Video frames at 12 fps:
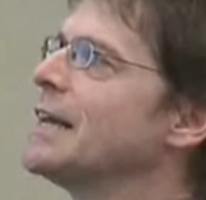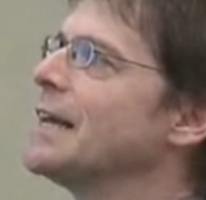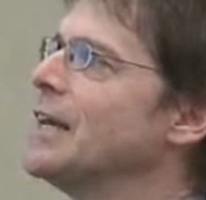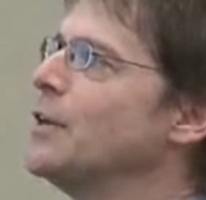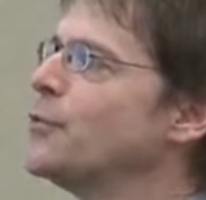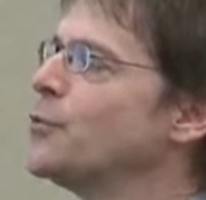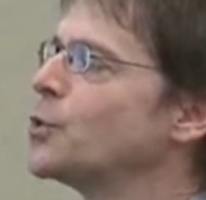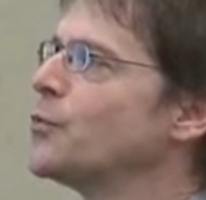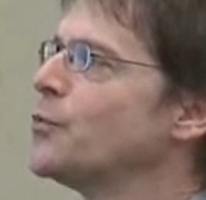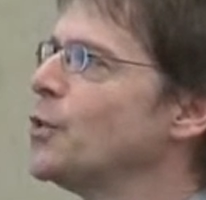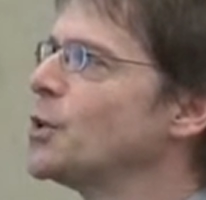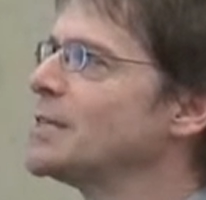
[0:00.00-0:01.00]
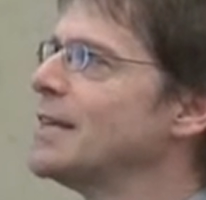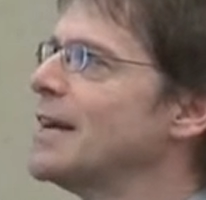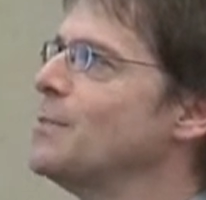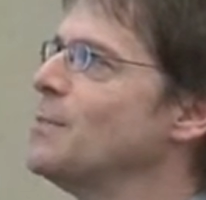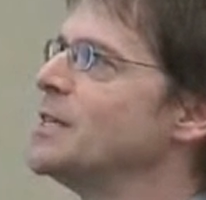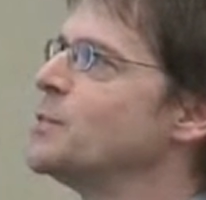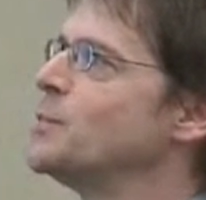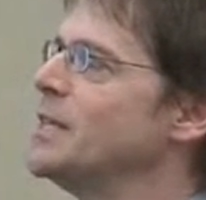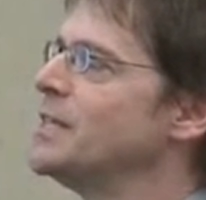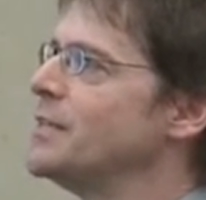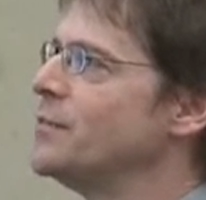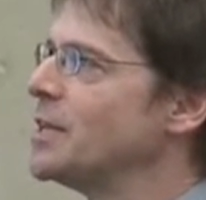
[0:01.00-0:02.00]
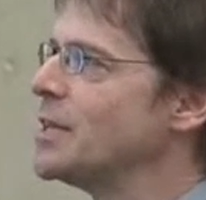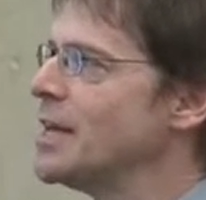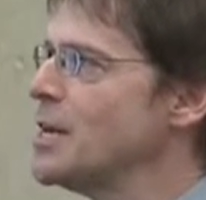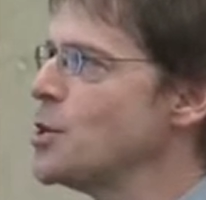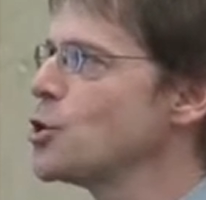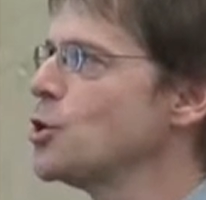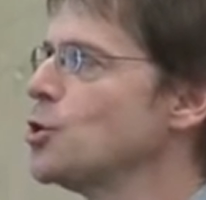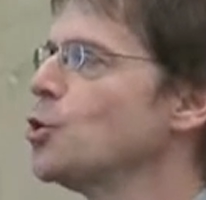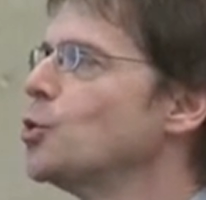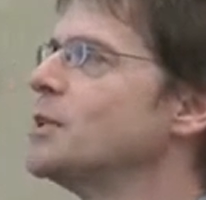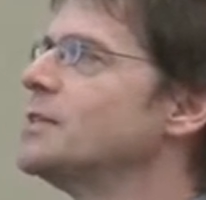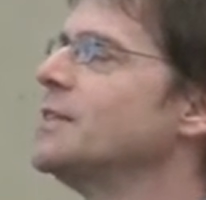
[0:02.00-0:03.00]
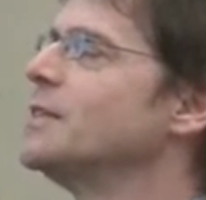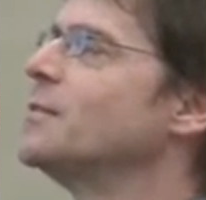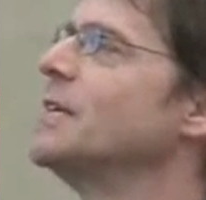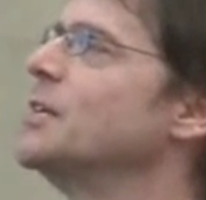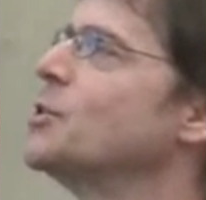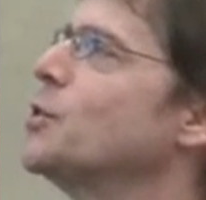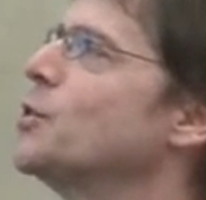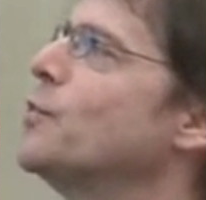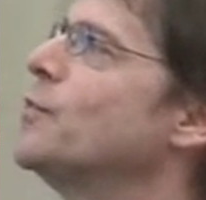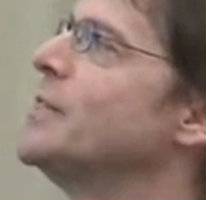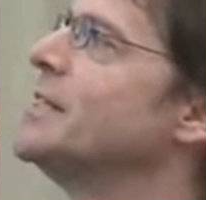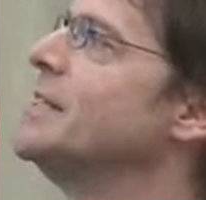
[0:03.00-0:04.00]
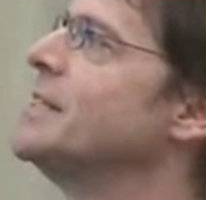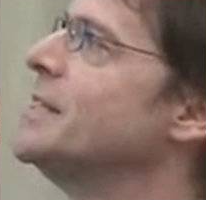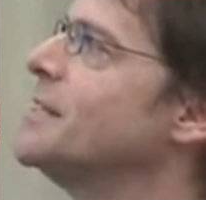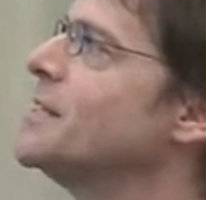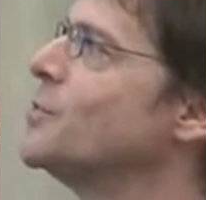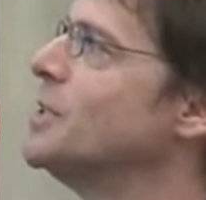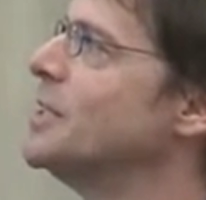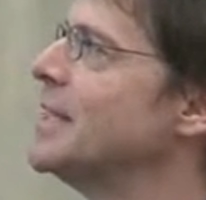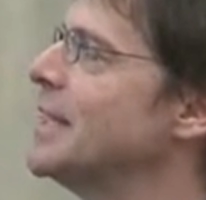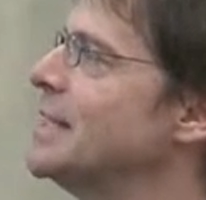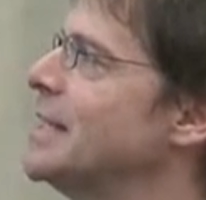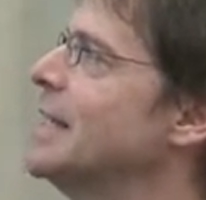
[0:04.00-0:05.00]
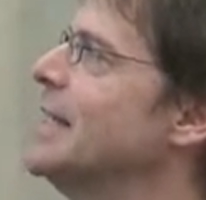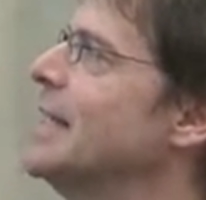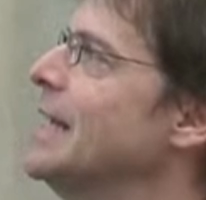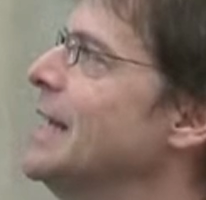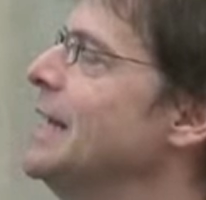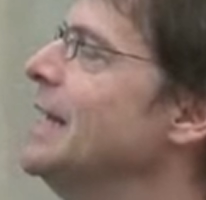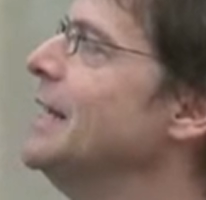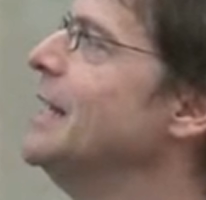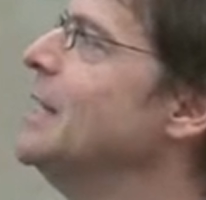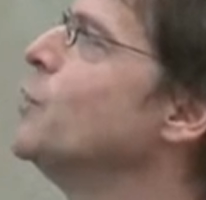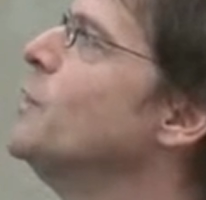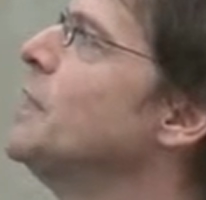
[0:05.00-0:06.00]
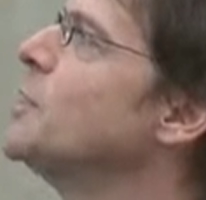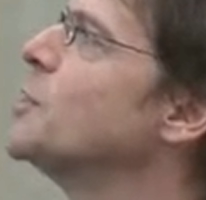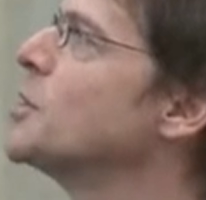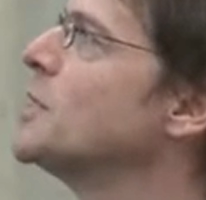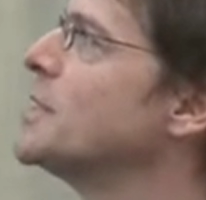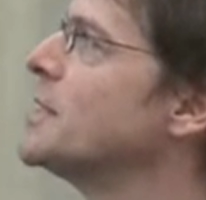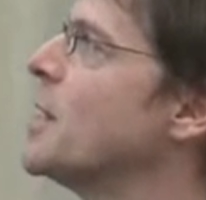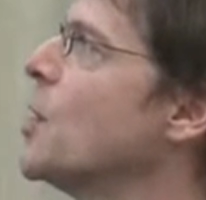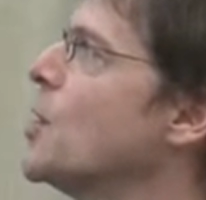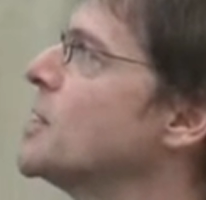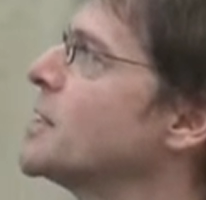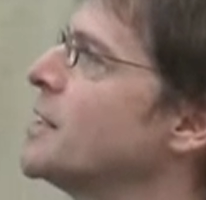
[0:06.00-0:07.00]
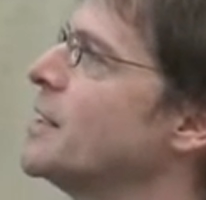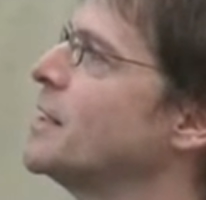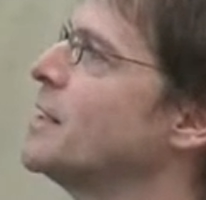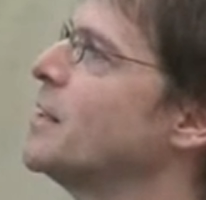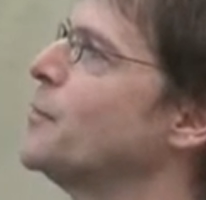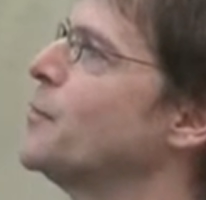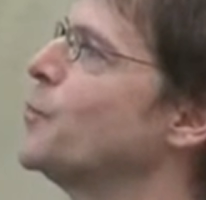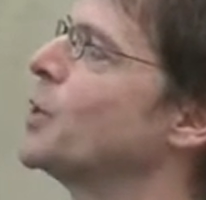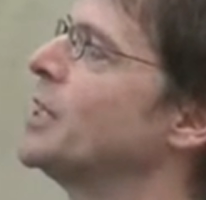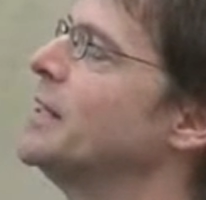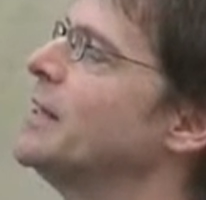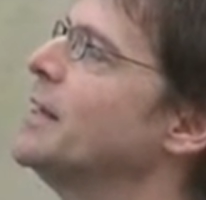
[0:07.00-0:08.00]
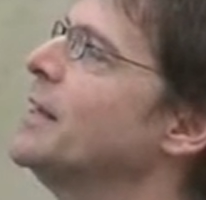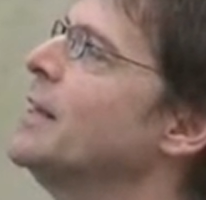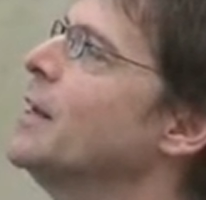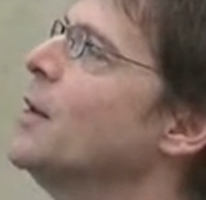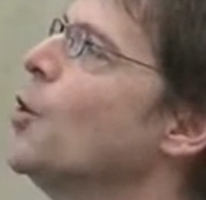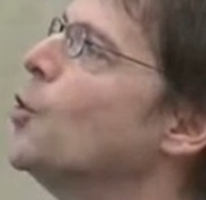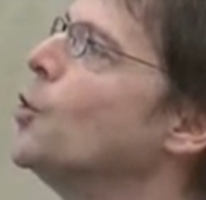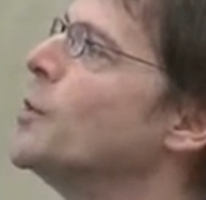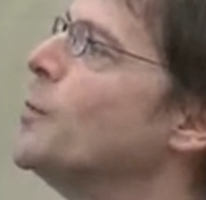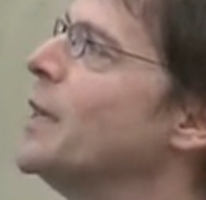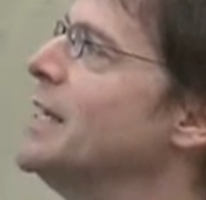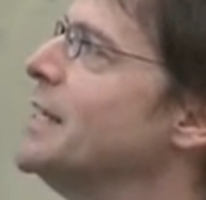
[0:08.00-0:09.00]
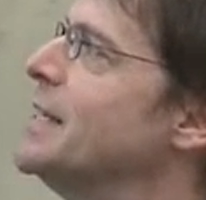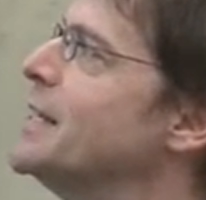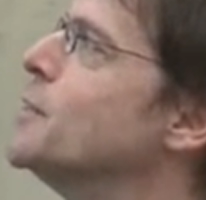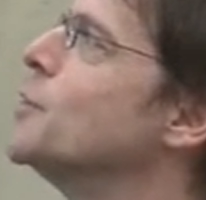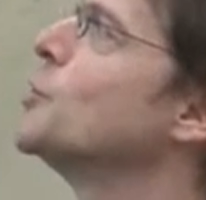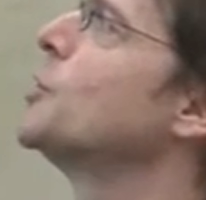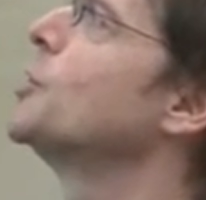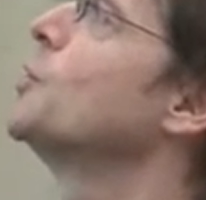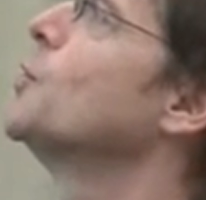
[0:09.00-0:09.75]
gave for the first time a specification on the situation of assisted suicide in individuals asking for it on the basis not